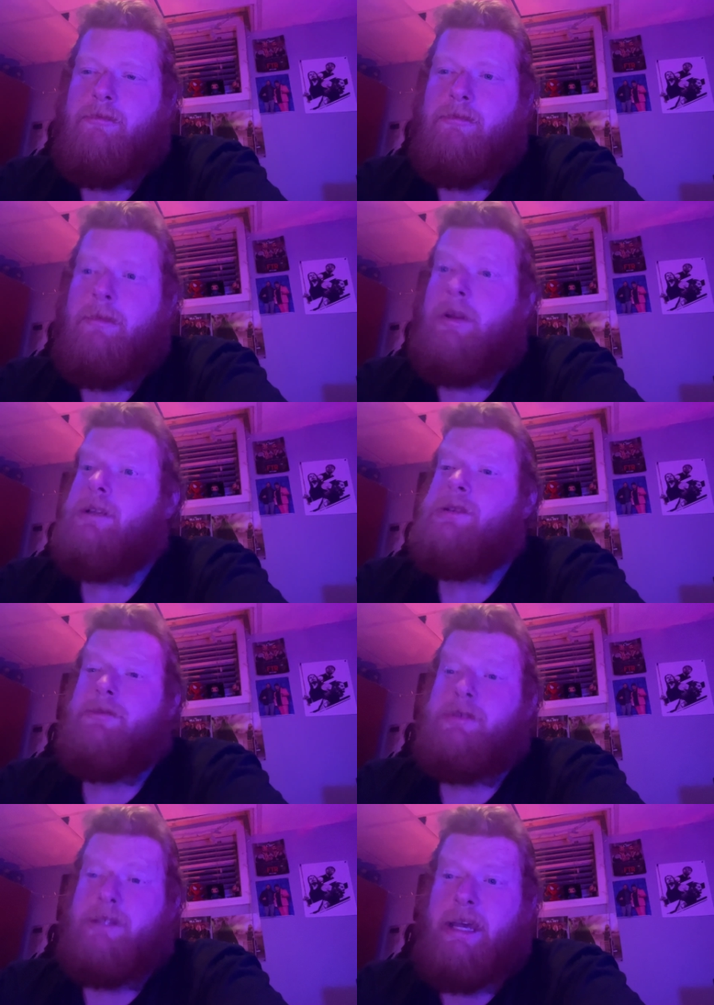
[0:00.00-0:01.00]
And it's so
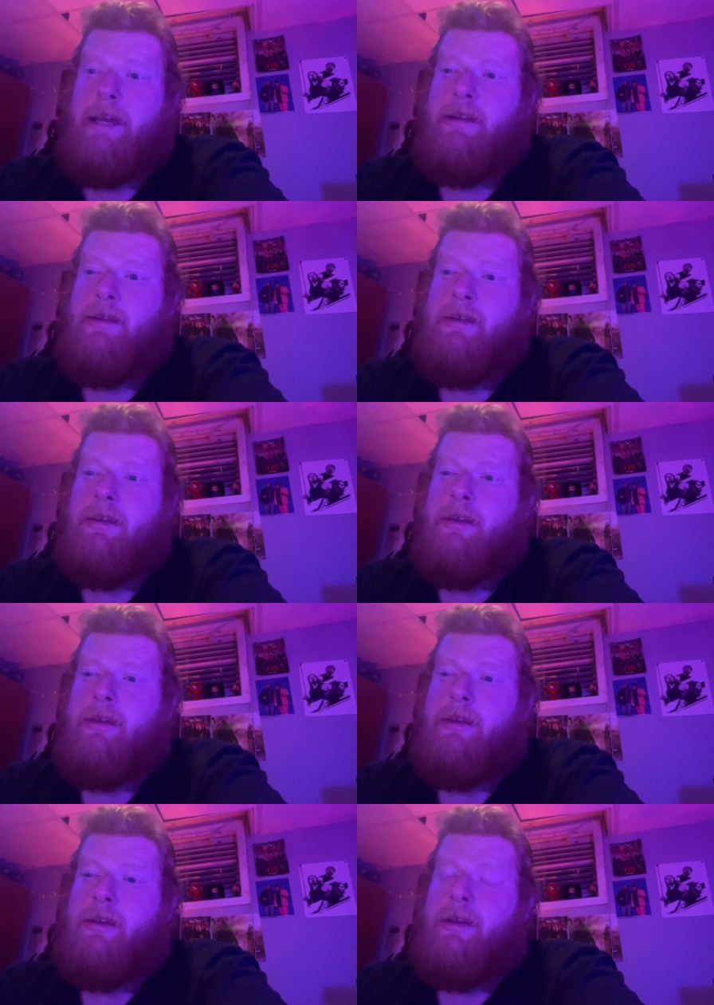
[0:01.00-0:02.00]
sad
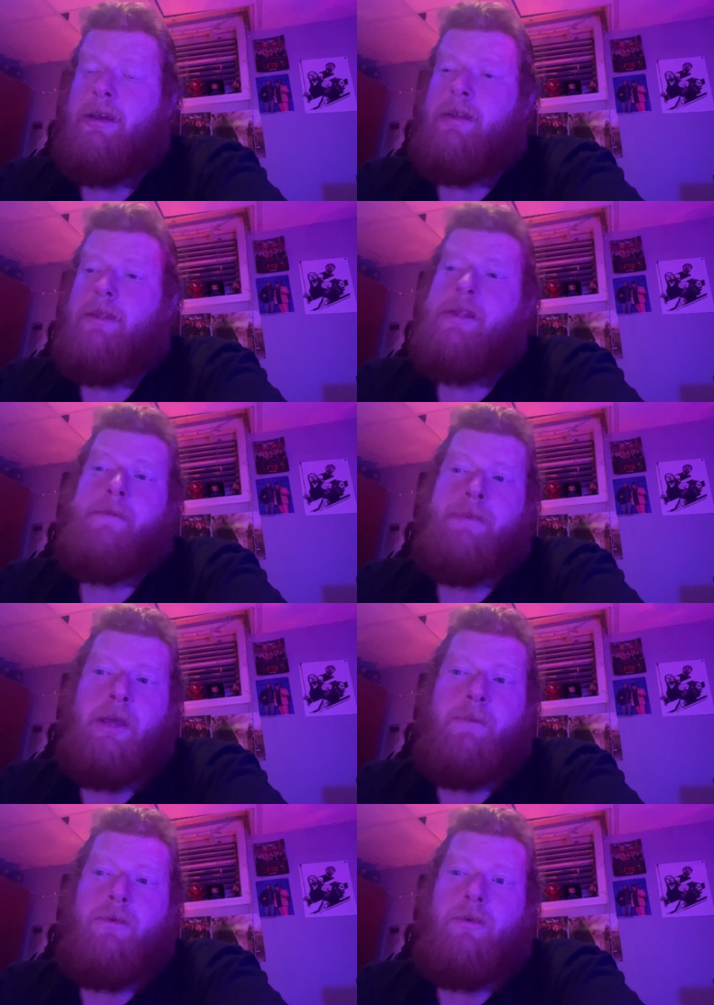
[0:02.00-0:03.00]
that
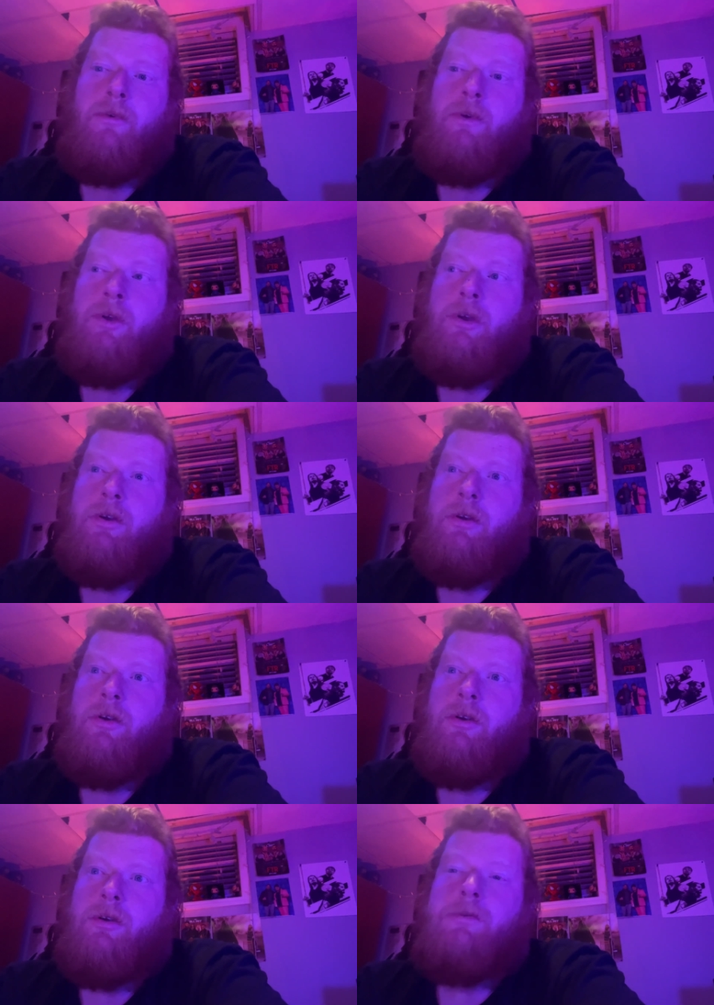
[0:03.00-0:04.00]
people
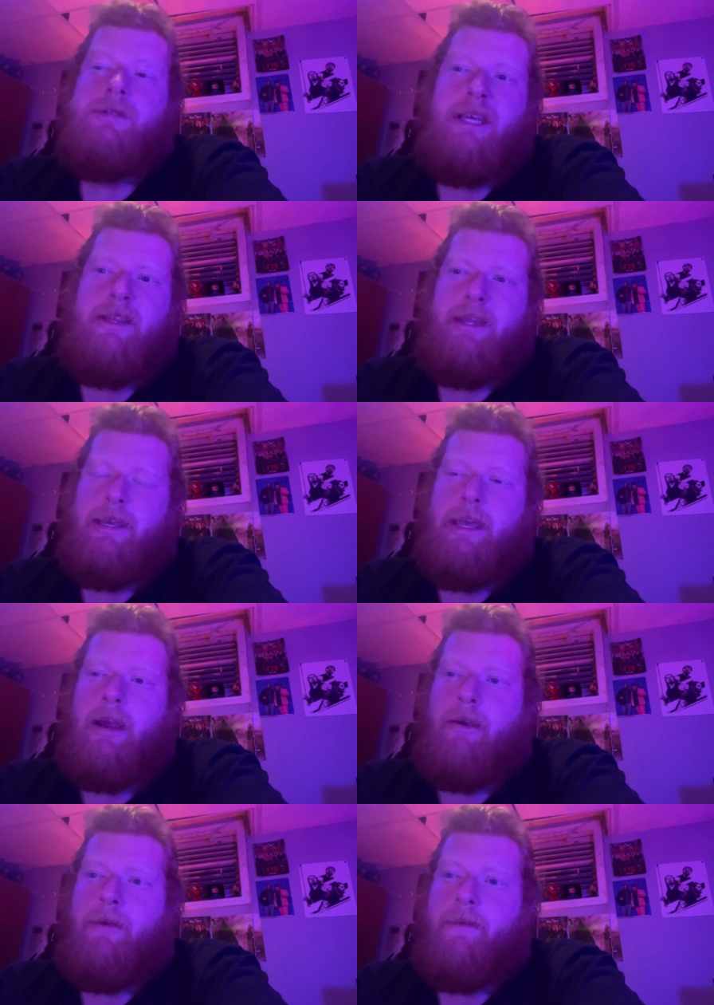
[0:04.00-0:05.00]
who say they
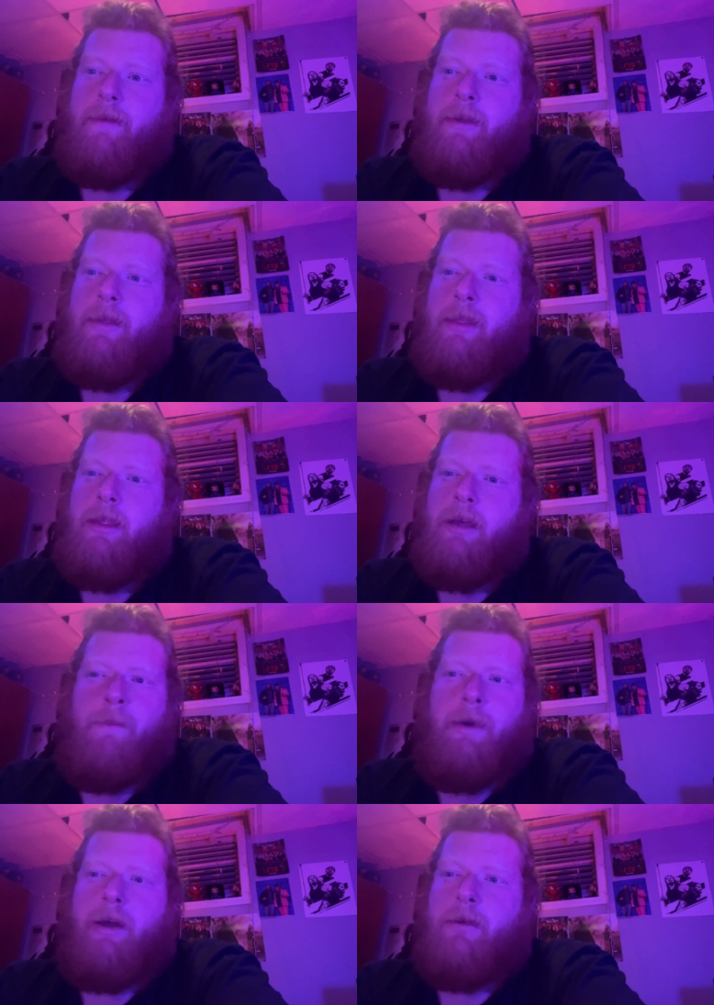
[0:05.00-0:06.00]
care
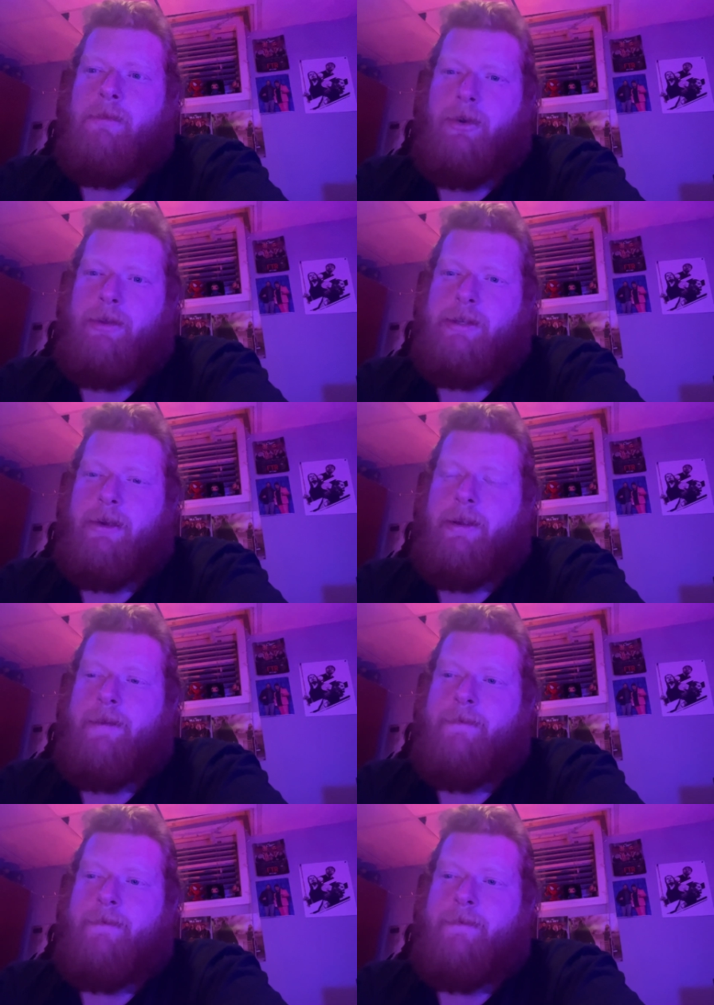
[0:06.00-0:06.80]
about our military